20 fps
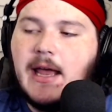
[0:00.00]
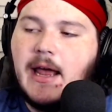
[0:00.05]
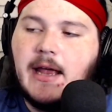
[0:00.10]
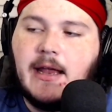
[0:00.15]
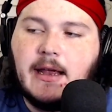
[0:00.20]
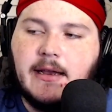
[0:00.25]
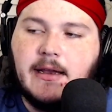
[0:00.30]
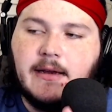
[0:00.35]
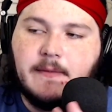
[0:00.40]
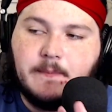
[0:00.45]

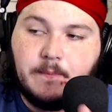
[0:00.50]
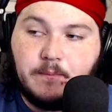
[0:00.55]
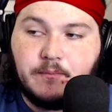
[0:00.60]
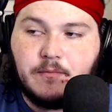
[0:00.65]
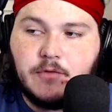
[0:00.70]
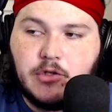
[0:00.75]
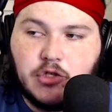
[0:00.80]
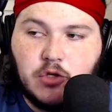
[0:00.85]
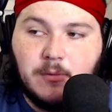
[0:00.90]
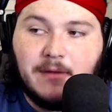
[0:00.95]
and
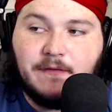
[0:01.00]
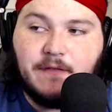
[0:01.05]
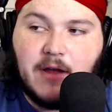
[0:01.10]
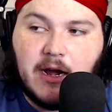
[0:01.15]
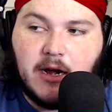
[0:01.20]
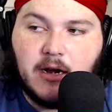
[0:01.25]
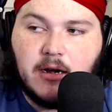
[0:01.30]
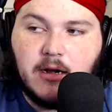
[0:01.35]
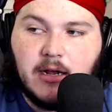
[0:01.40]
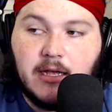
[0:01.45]
to be
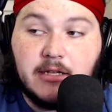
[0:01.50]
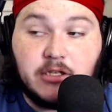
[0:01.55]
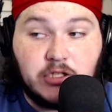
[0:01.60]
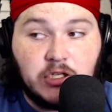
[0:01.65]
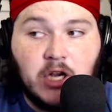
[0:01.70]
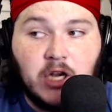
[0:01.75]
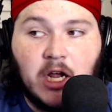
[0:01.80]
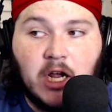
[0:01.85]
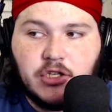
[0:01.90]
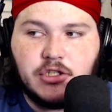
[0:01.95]
fair, it's
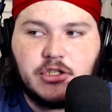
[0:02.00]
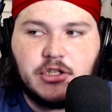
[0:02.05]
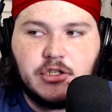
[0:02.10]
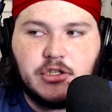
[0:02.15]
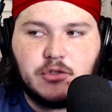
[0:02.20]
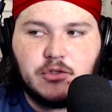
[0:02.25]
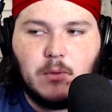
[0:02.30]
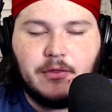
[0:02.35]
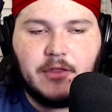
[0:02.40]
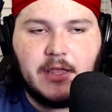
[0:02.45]
not just this
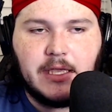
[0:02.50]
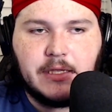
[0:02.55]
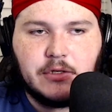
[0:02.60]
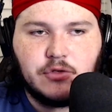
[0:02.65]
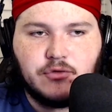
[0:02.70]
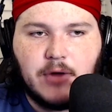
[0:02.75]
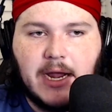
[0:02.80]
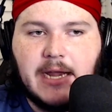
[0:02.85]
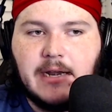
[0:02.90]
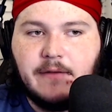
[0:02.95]
one thing, because
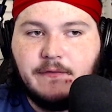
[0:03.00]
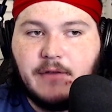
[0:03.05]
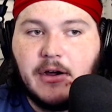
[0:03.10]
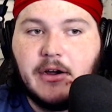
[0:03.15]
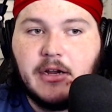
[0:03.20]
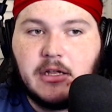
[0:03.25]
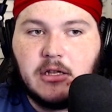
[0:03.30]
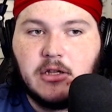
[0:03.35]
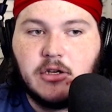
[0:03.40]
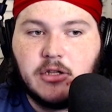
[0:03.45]
Riot have very
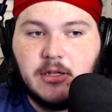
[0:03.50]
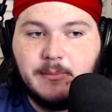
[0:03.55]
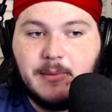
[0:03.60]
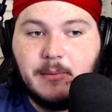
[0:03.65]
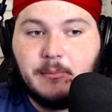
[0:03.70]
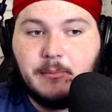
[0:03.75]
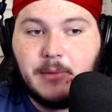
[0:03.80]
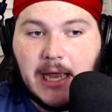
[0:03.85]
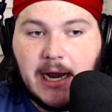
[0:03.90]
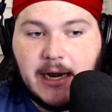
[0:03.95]
clearly been
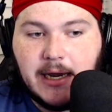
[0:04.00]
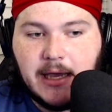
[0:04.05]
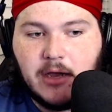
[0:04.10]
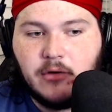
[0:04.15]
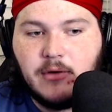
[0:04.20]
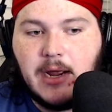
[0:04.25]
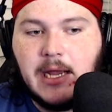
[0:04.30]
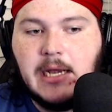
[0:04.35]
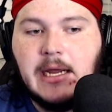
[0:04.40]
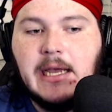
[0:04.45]
planning it,
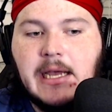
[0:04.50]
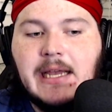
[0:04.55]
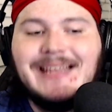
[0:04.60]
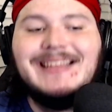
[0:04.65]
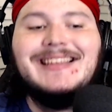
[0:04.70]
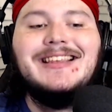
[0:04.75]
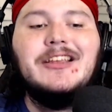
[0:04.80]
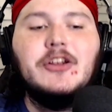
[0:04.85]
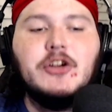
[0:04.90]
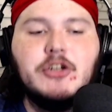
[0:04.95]
right?
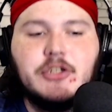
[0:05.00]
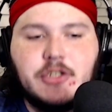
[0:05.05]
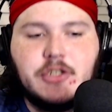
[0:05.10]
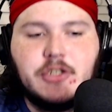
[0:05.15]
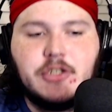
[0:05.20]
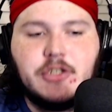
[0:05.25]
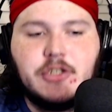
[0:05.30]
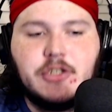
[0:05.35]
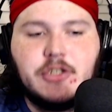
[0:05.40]
Years ago,